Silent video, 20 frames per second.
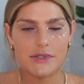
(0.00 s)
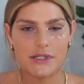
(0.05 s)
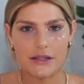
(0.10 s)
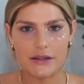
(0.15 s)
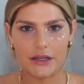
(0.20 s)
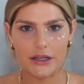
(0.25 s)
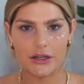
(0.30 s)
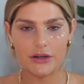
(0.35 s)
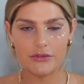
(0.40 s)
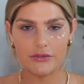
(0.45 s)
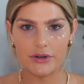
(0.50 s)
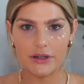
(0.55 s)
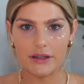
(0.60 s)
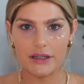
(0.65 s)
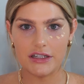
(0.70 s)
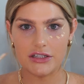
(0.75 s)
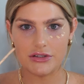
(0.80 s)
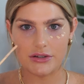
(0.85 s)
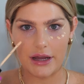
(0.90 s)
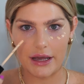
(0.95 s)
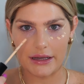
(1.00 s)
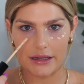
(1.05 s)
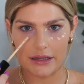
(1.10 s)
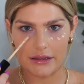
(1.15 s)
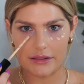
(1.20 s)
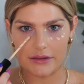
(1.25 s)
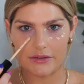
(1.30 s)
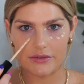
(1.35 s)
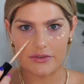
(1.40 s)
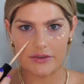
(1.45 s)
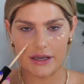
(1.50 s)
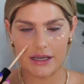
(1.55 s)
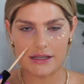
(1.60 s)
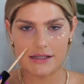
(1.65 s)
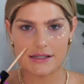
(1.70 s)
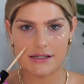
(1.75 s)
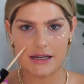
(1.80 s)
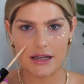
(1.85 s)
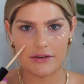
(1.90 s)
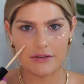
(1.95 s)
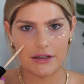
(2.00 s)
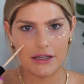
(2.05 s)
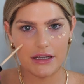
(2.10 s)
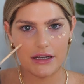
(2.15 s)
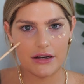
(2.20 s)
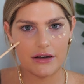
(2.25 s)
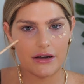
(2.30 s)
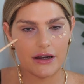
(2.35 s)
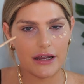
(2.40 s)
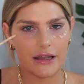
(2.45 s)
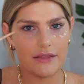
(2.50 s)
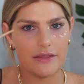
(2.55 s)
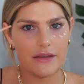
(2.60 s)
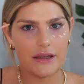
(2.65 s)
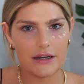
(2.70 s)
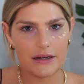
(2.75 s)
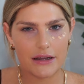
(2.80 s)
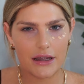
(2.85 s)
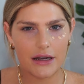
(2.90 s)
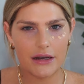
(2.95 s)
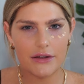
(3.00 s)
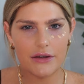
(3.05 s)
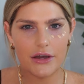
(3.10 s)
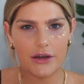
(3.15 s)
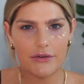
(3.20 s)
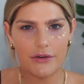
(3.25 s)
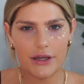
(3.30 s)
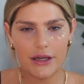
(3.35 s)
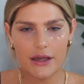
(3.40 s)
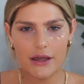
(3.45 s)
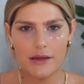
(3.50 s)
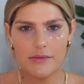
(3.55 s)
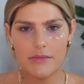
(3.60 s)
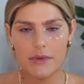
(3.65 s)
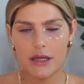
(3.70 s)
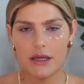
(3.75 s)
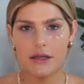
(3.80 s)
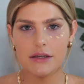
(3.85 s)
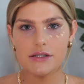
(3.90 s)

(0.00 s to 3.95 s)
so then you're really dragging the face down here and then kind of going up.